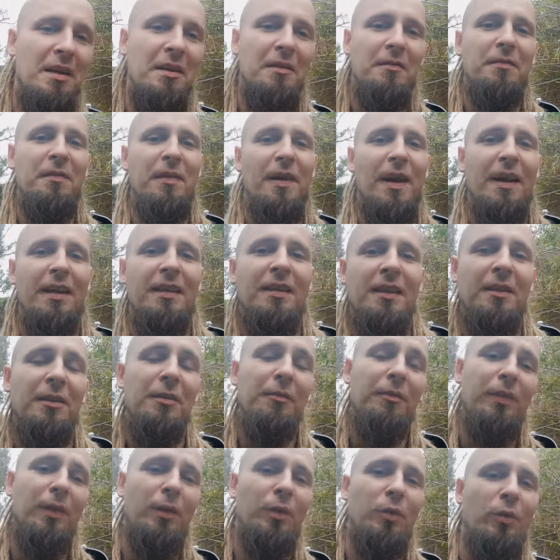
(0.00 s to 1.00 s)
In fact,
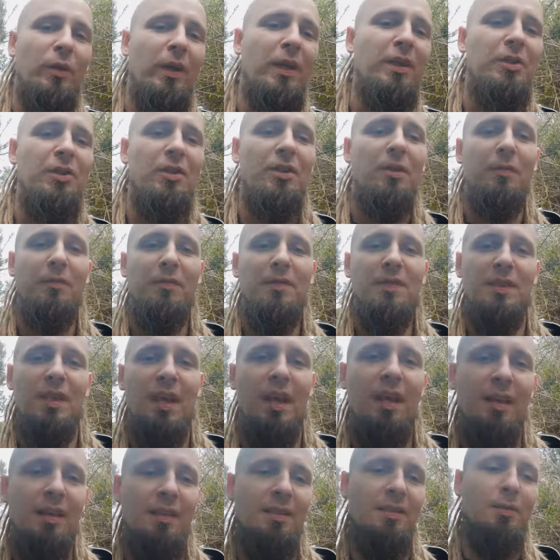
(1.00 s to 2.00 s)
the fluctuation of
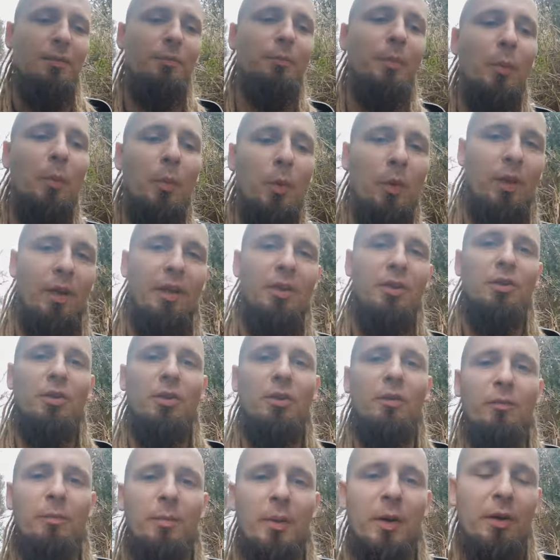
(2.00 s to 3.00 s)
size of
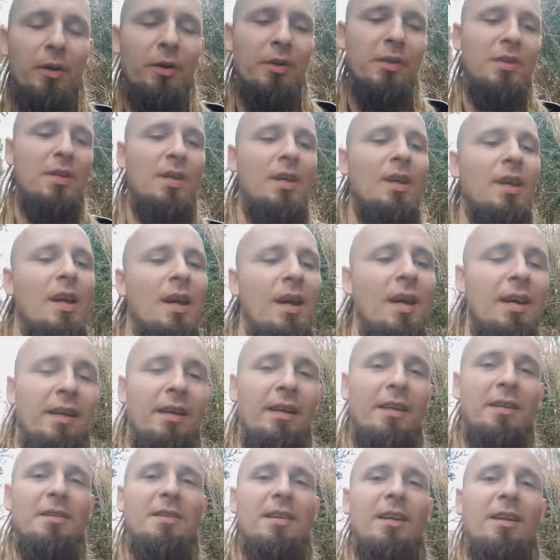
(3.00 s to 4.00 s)
population of birds
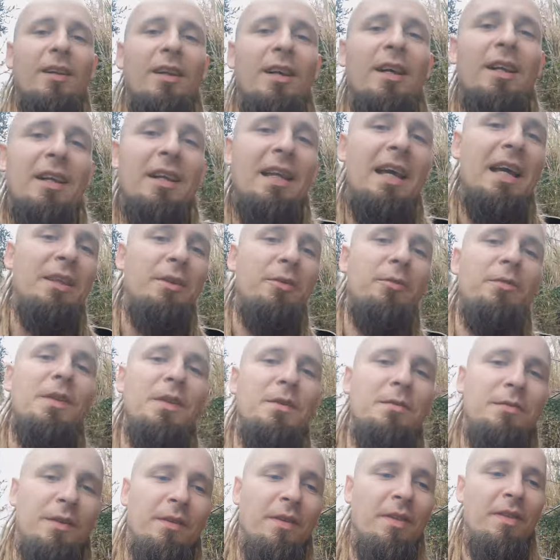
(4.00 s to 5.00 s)
can tell a lot of
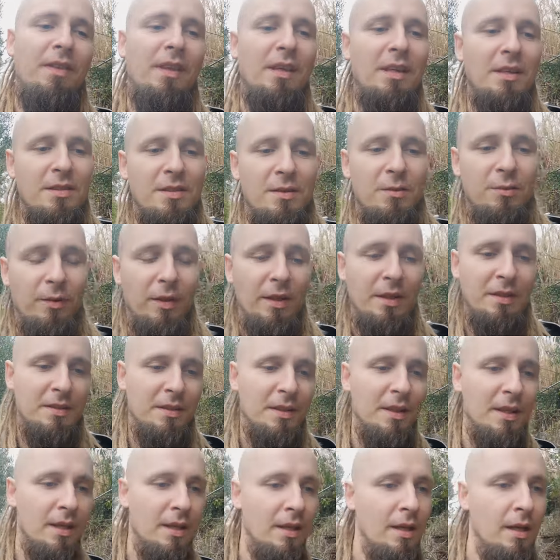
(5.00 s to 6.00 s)
different things to
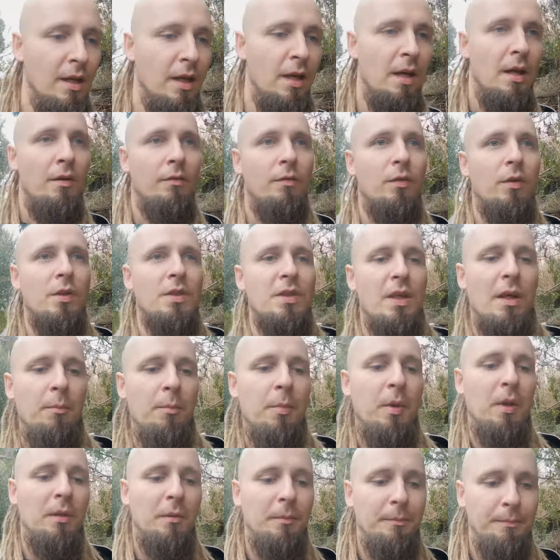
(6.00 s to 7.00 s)
us. For
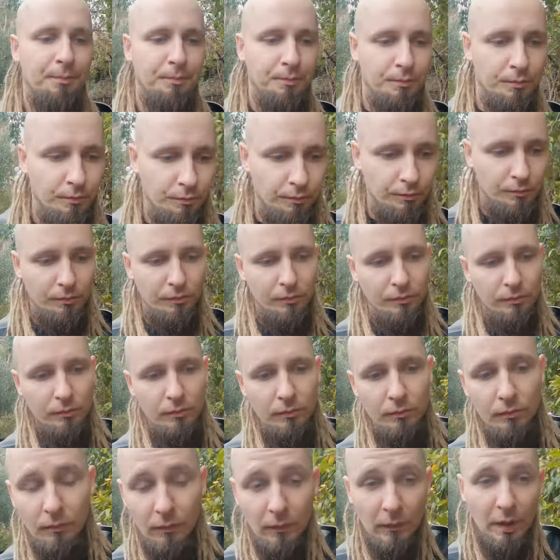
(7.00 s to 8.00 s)
example,
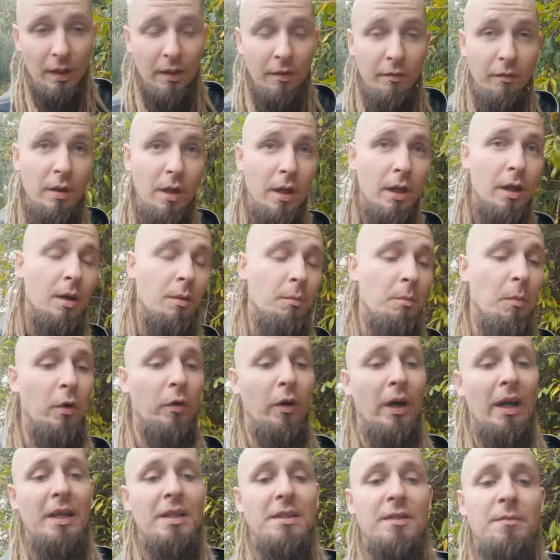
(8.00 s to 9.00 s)
the
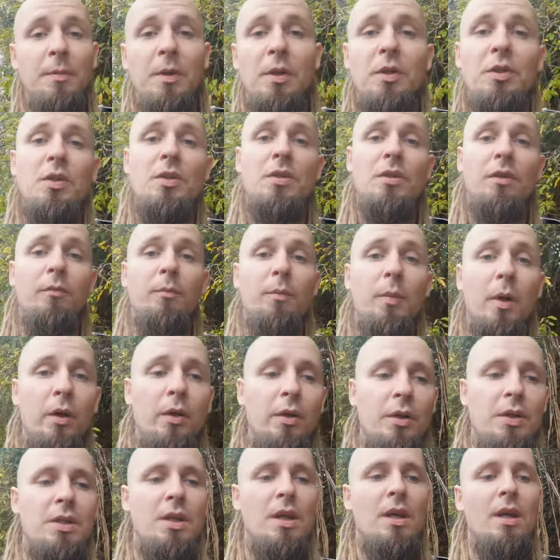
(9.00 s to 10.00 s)
marine species of
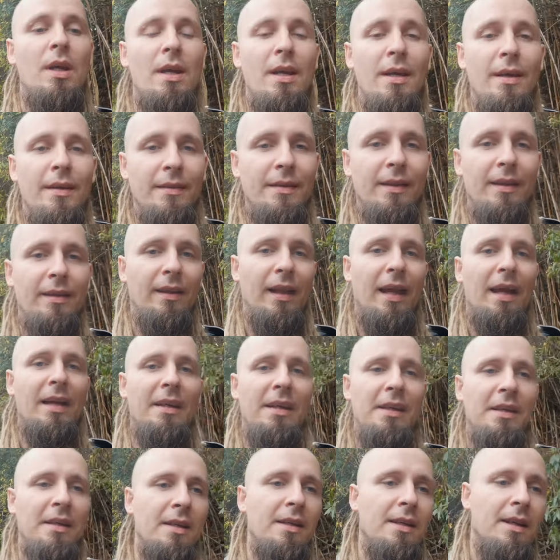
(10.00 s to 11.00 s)
birds
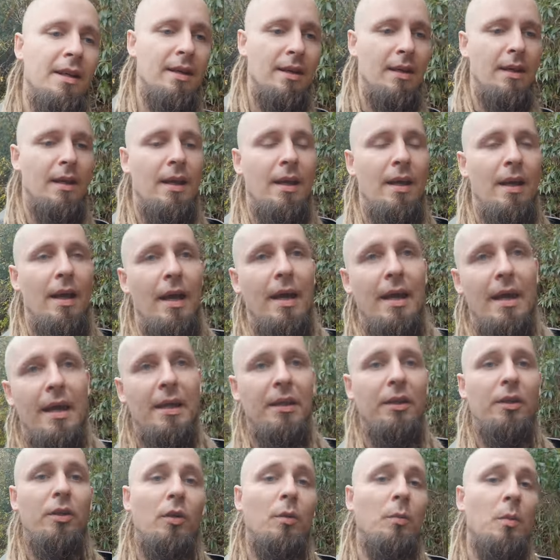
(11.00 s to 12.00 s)
declining
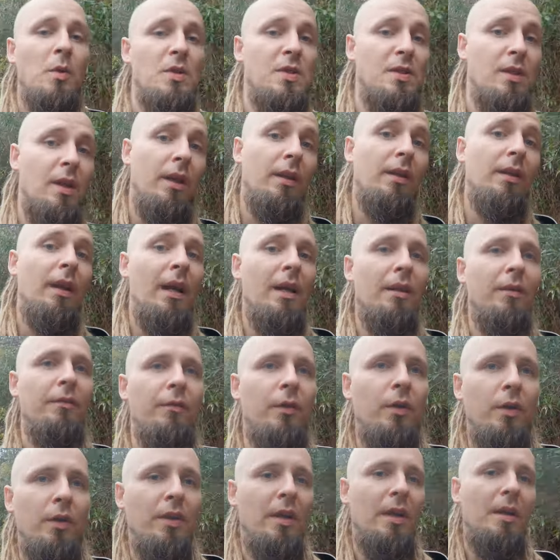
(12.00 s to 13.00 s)
and humans don't hunt
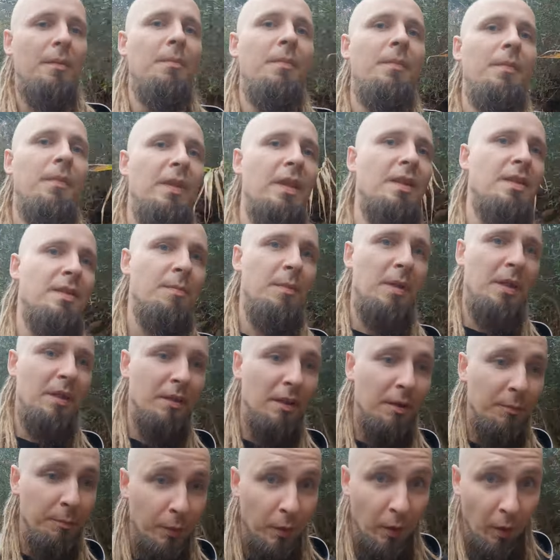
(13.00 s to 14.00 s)
for them, that's mean
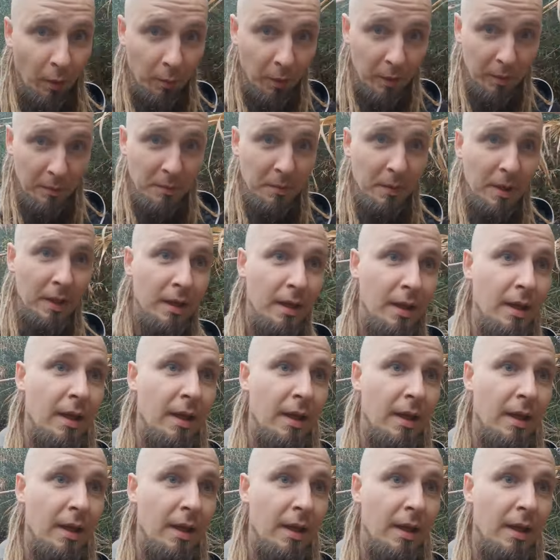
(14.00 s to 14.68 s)
that problem